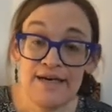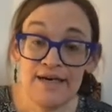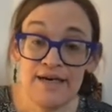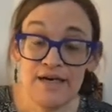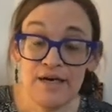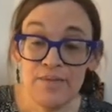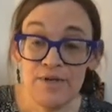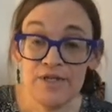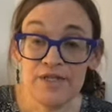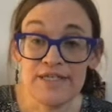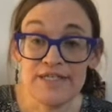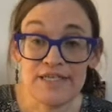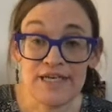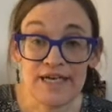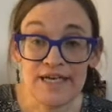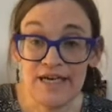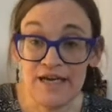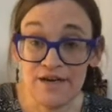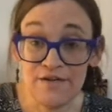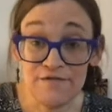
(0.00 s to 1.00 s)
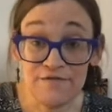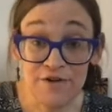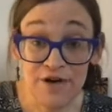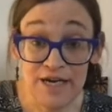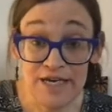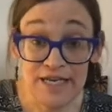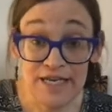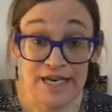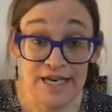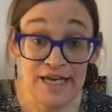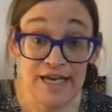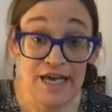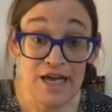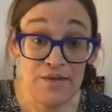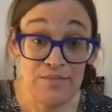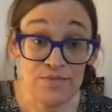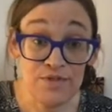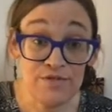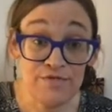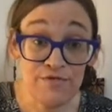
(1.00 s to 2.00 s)
At least I can't find any
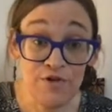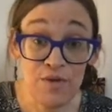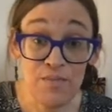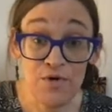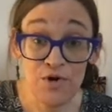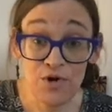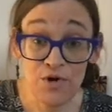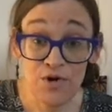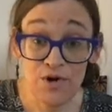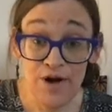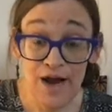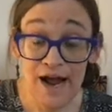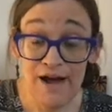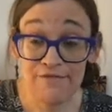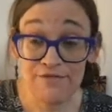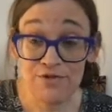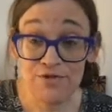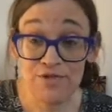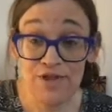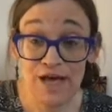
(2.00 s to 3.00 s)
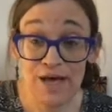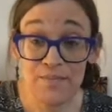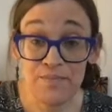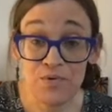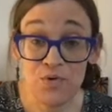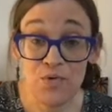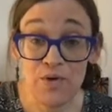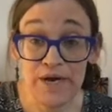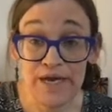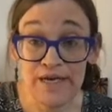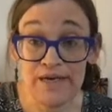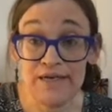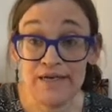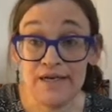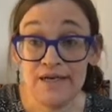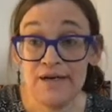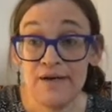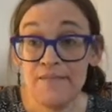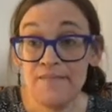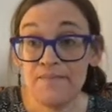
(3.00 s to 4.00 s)
games from her after that point.
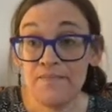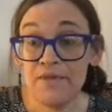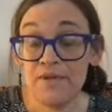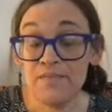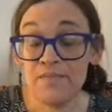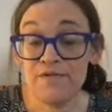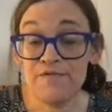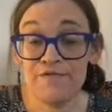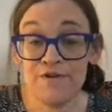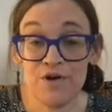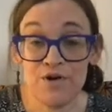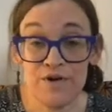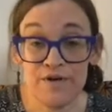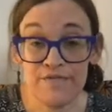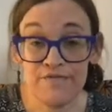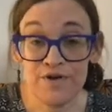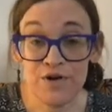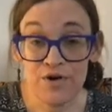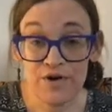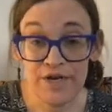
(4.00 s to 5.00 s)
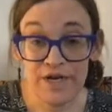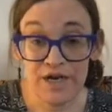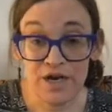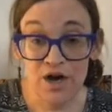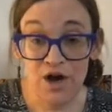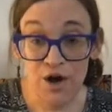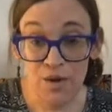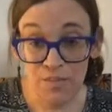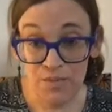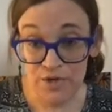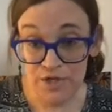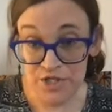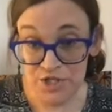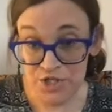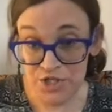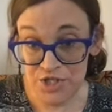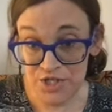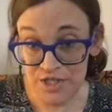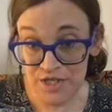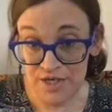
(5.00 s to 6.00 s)
But very, very
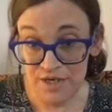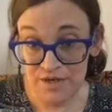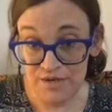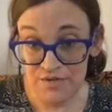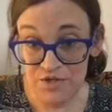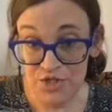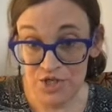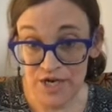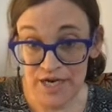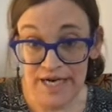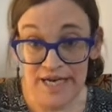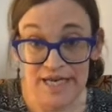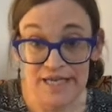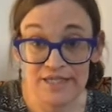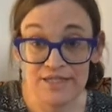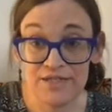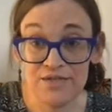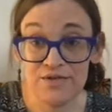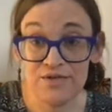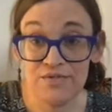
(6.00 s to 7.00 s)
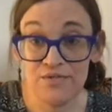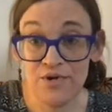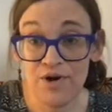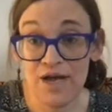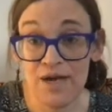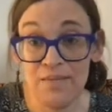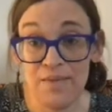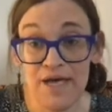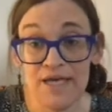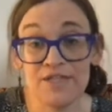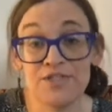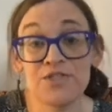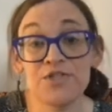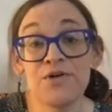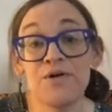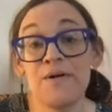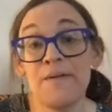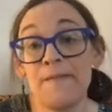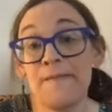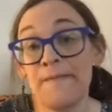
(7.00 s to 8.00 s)
accomplished Chinese grandmaster.